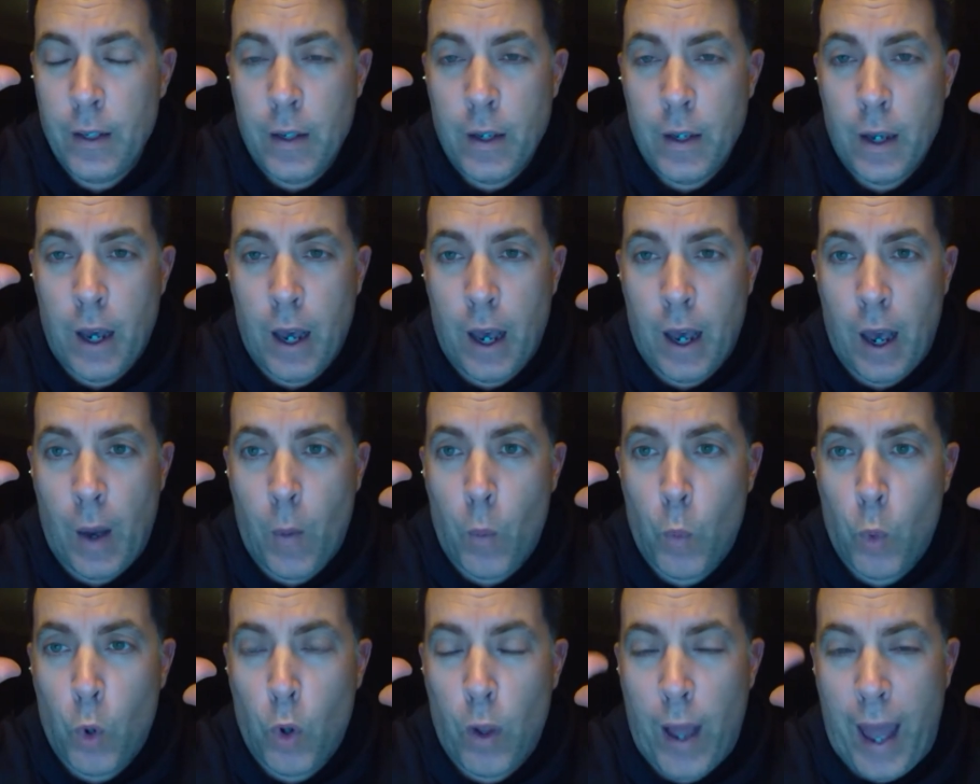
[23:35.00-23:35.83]
uh,
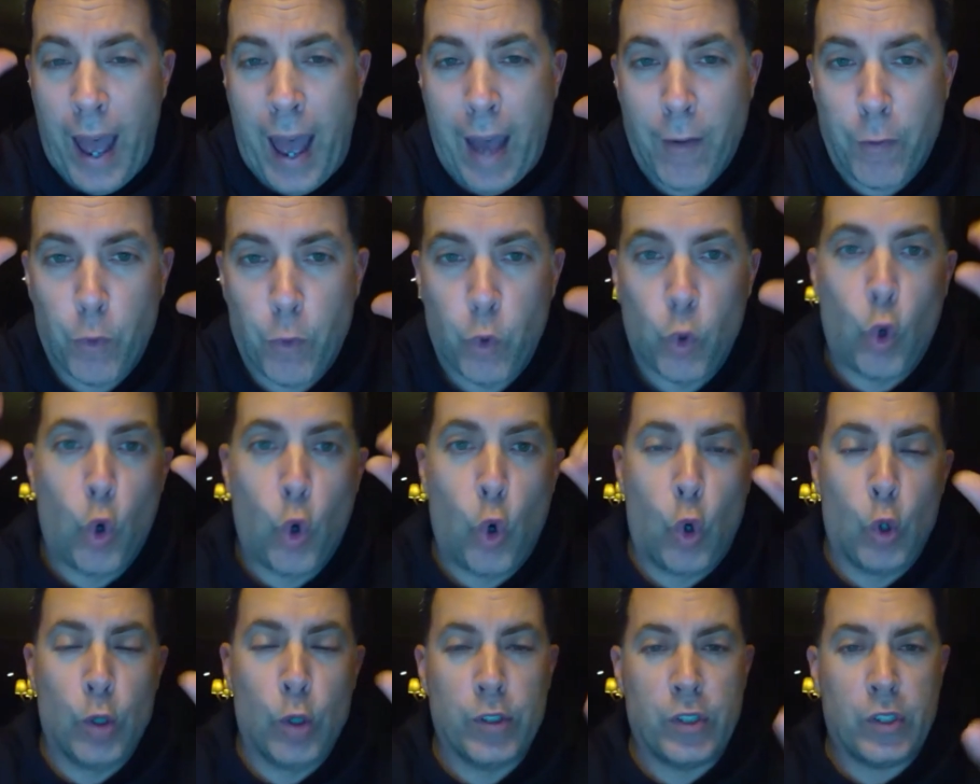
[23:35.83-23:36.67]
we'll have
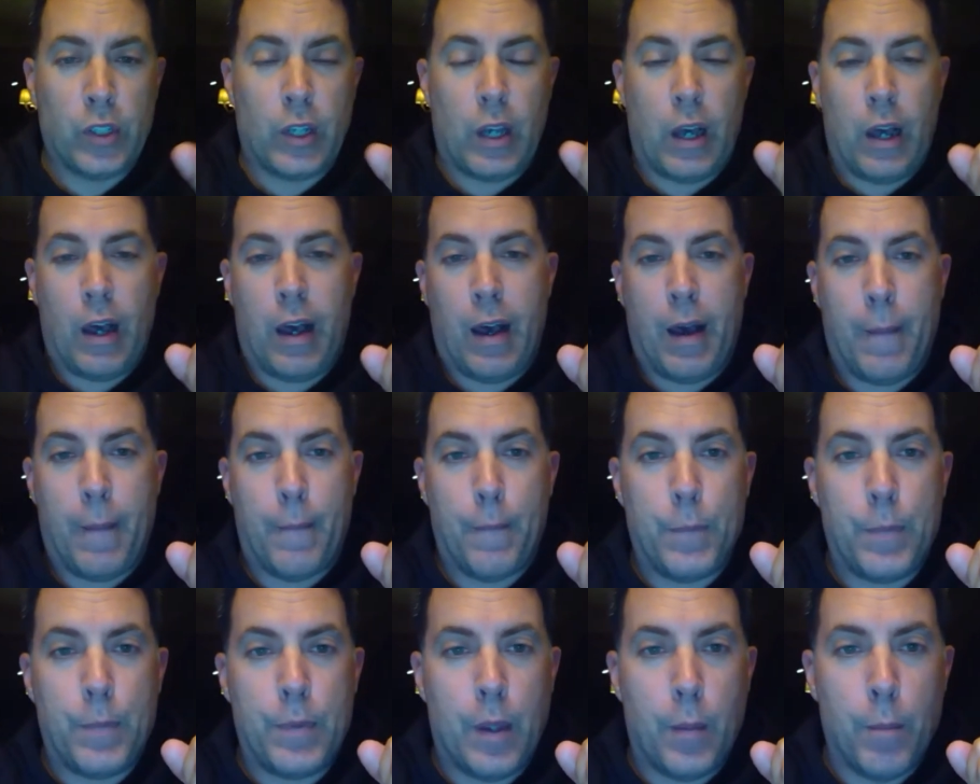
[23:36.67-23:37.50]
rules
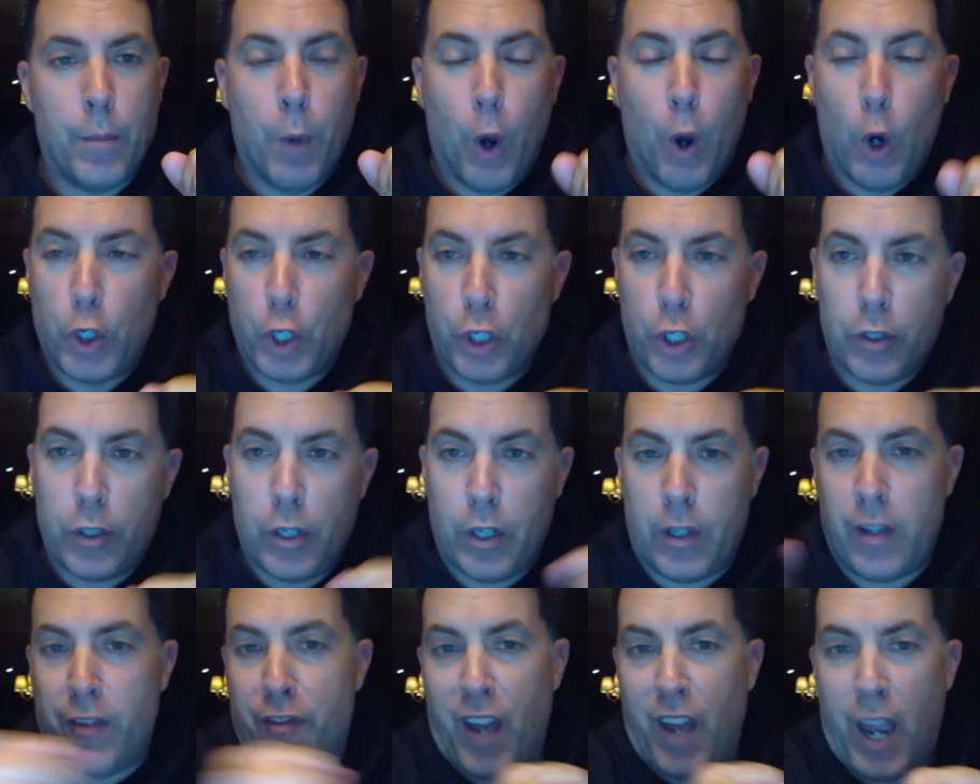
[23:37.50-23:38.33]
um, motion to
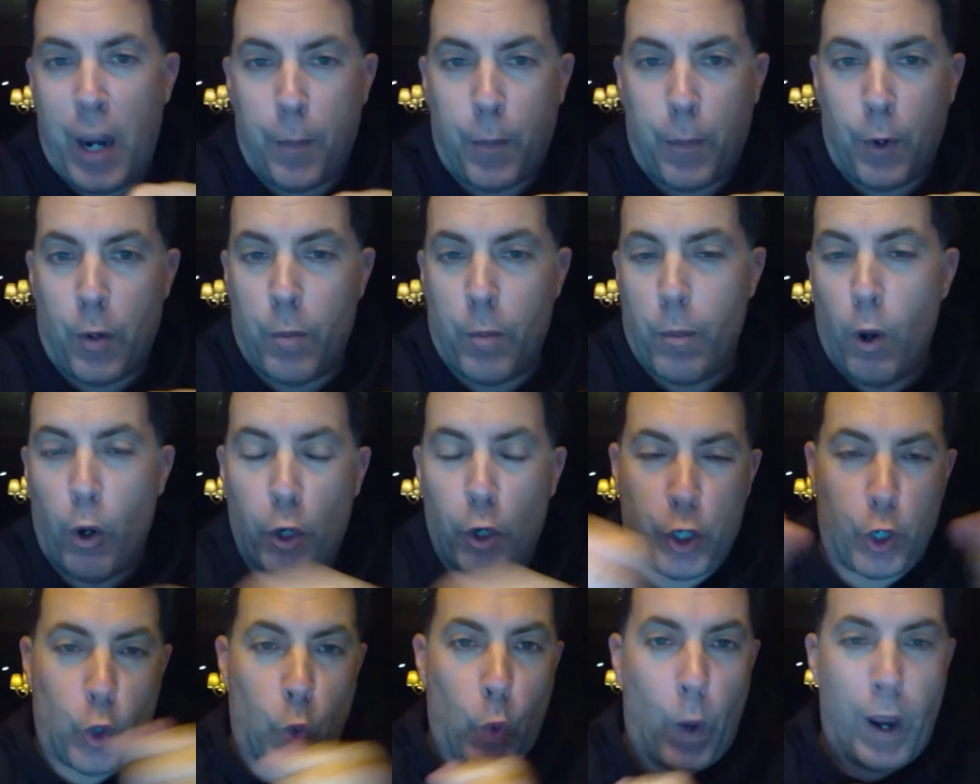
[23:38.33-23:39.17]
the viper,
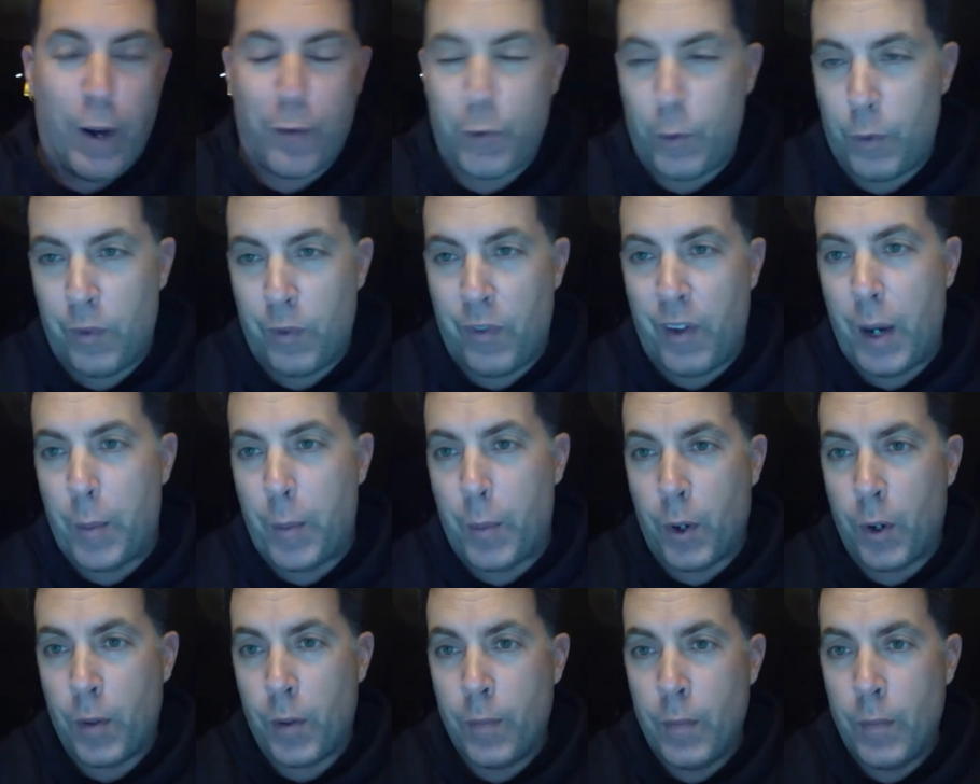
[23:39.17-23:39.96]
motion away from the viper.